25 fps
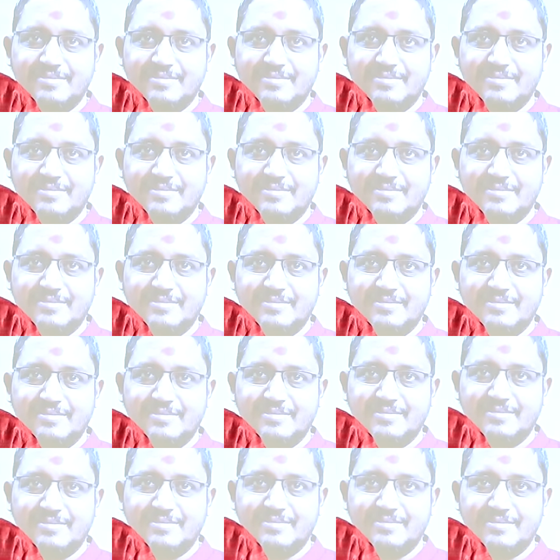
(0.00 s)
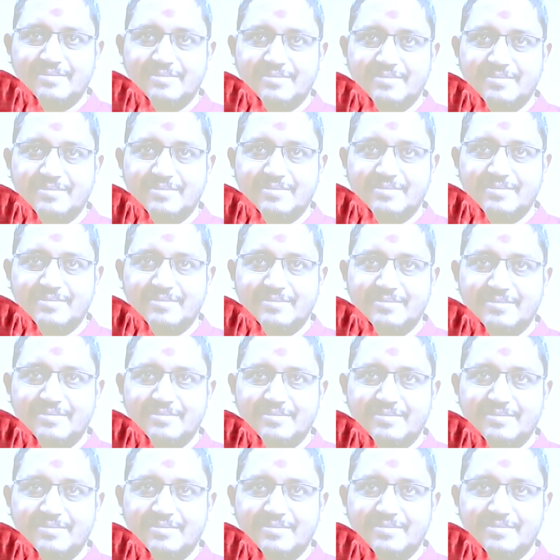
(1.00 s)

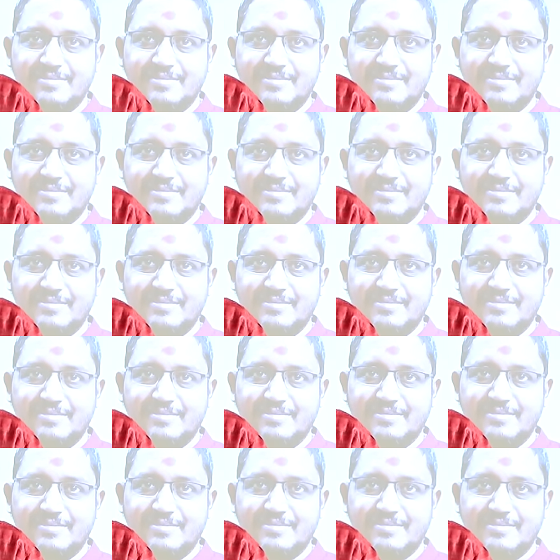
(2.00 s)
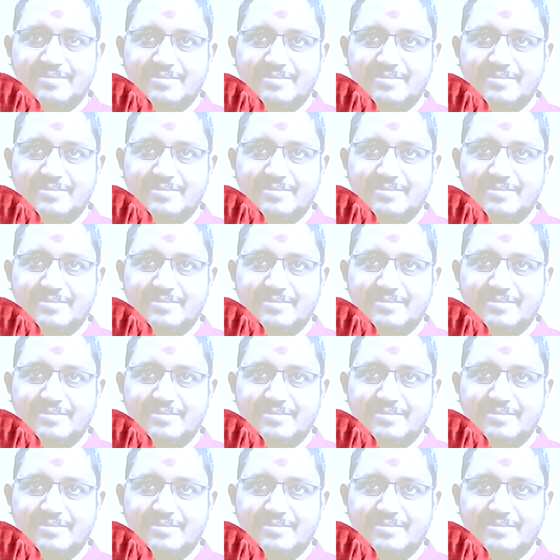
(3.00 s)
(silent)